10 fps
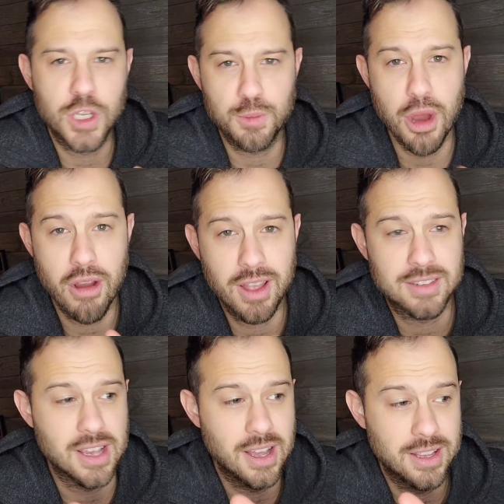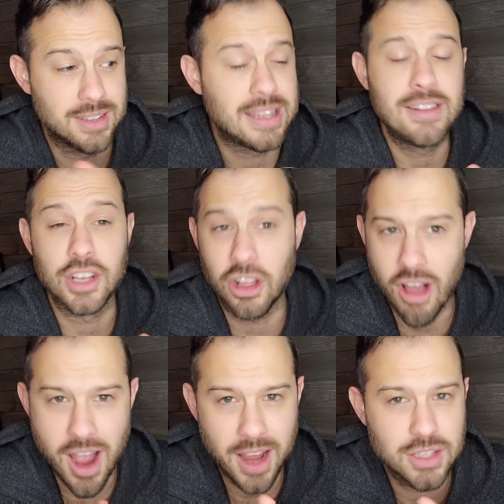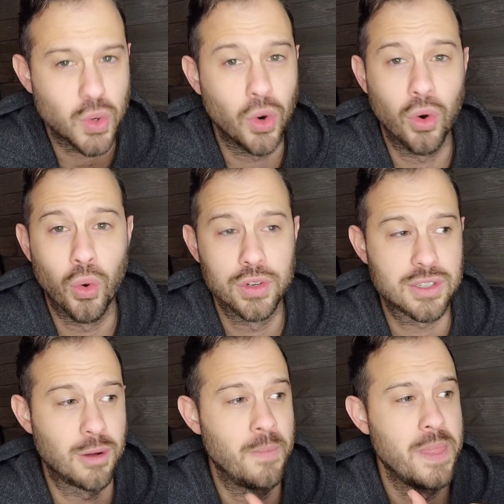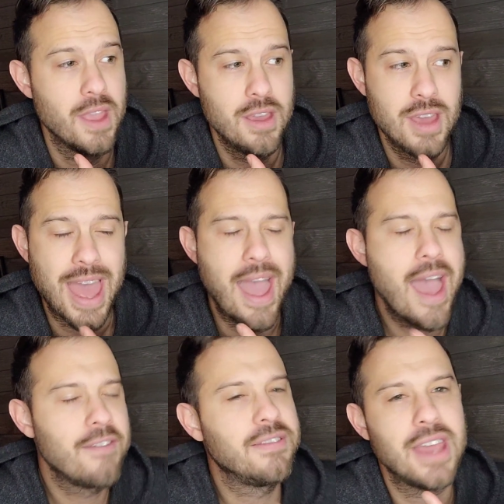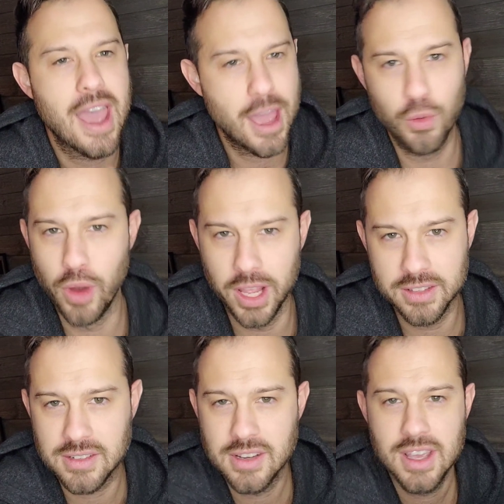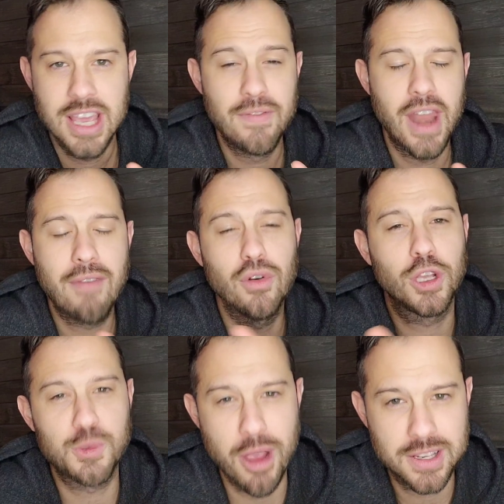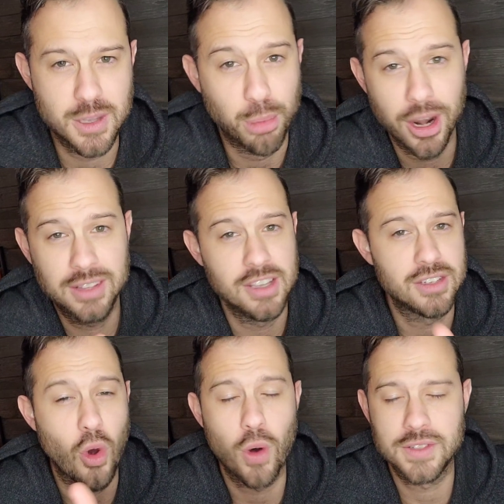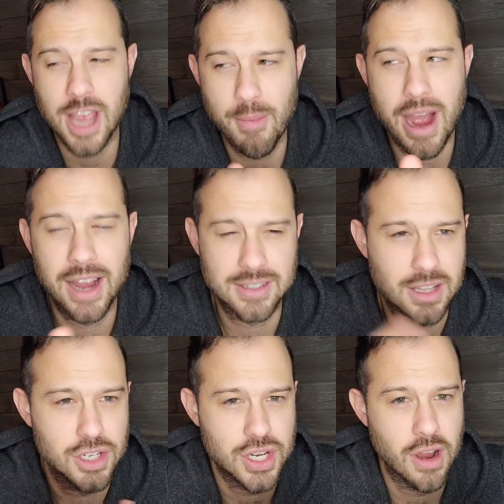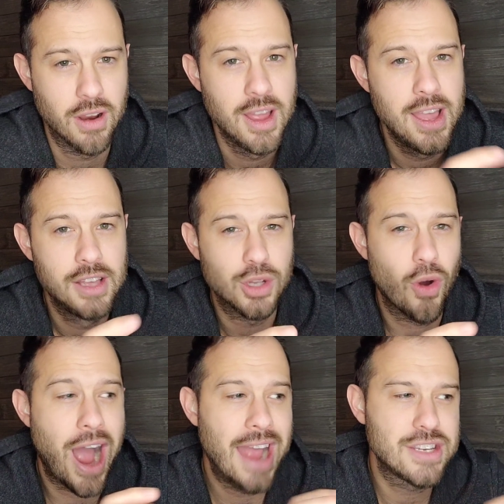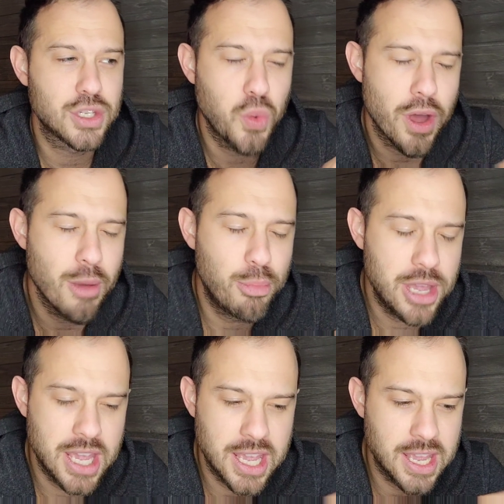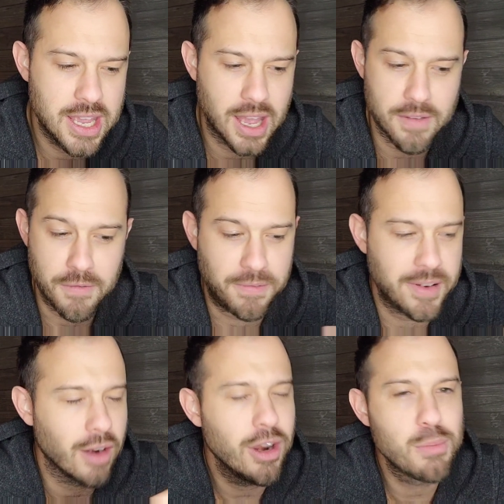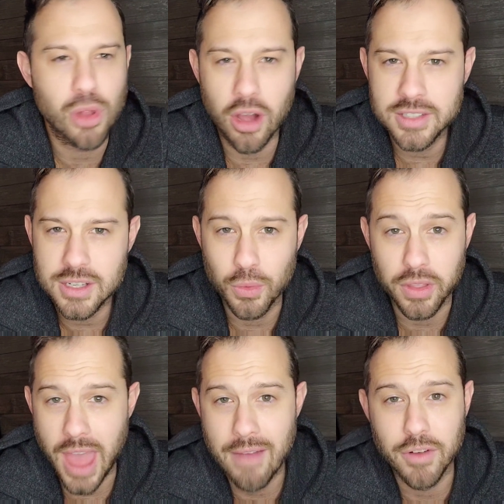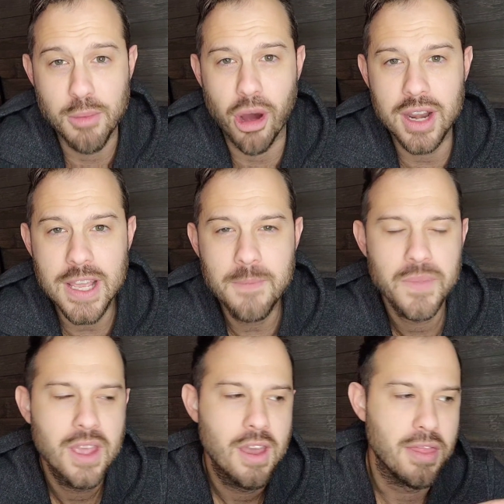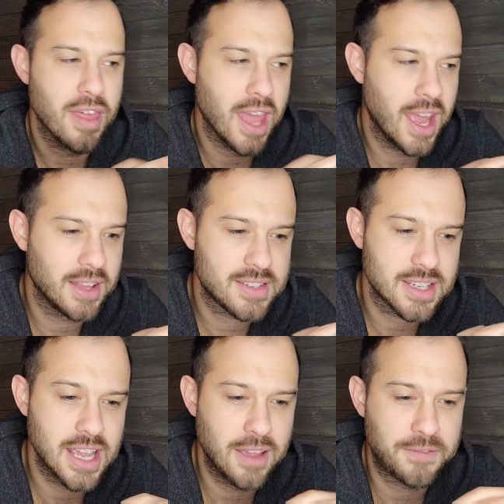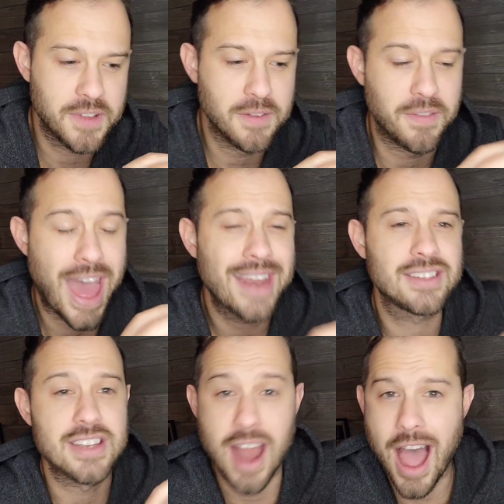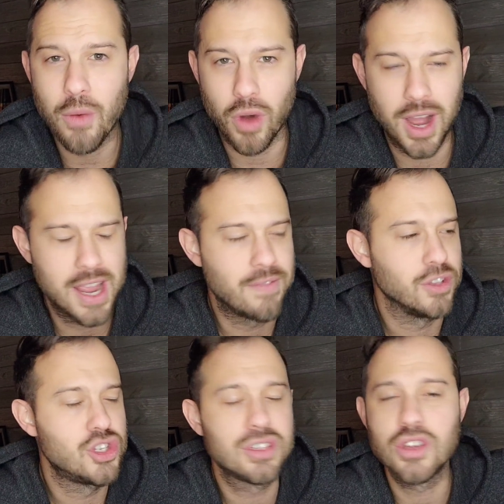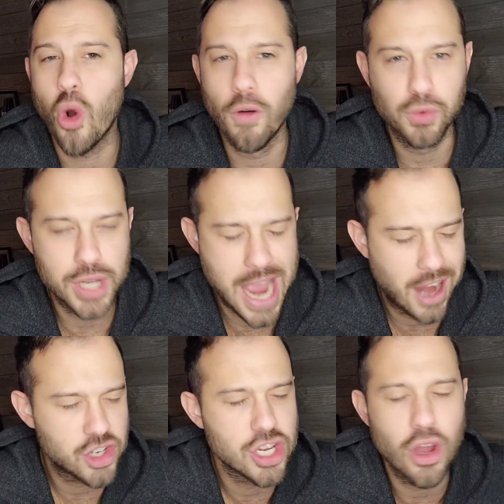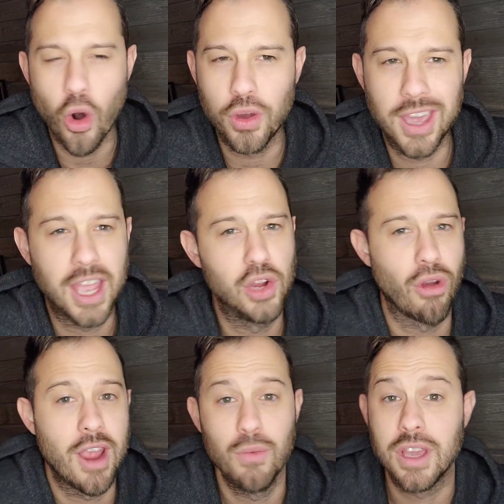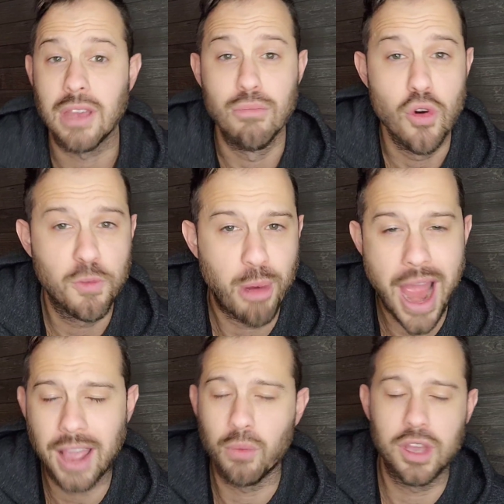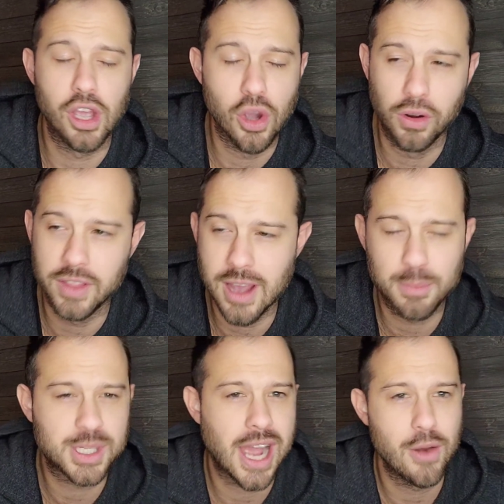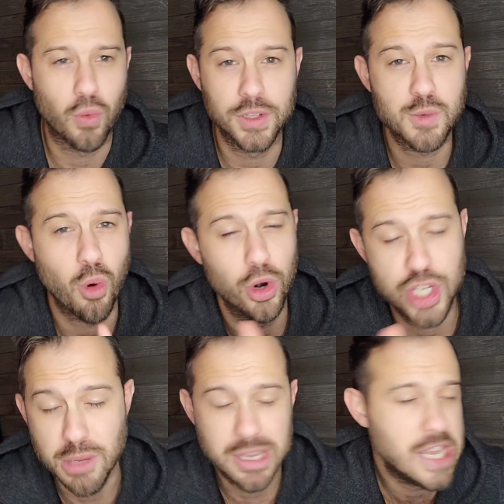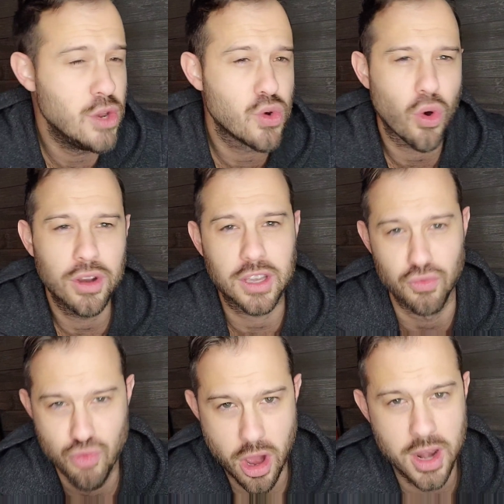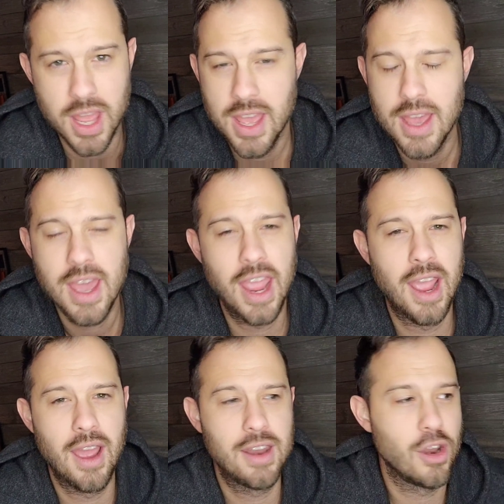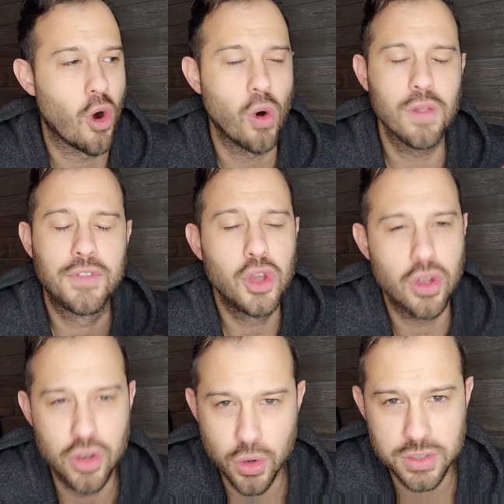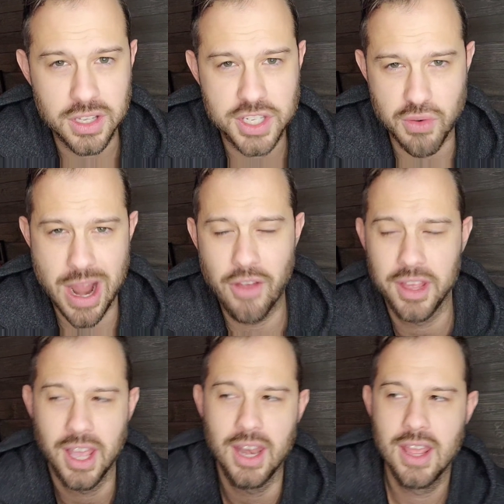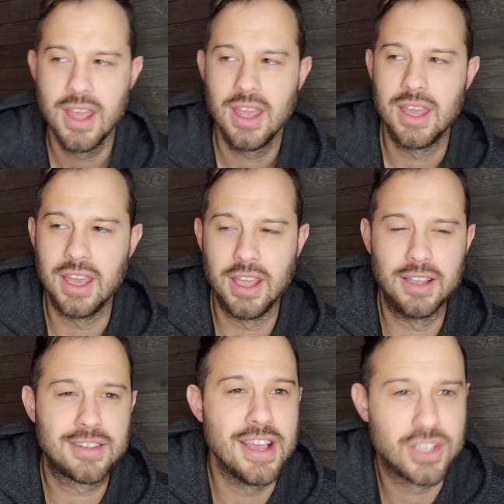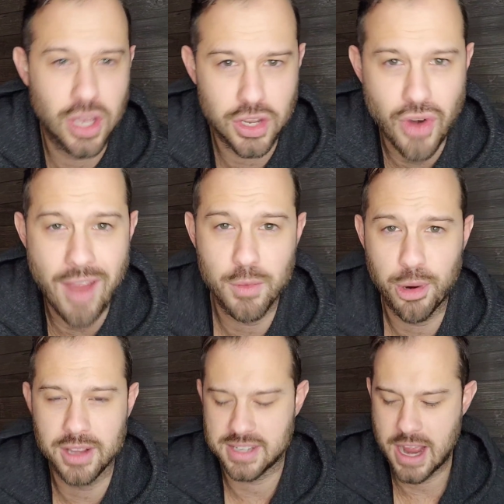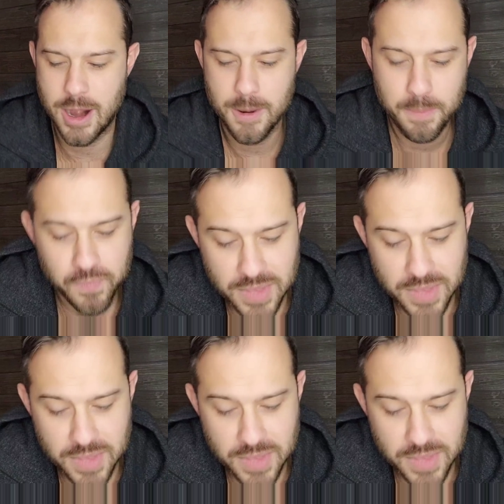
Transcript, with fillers: to experience declines or some heavy headwinds, if it ever expects to break these all-time highs this year. So I just want to be very blunt with everybody that if that is not why, if it's just an overreaction, okay, great. We can move back. We can go to the upside once more. Shiba Inu coin can run, and all of the good news that's surrounding it is going to drive the price higher.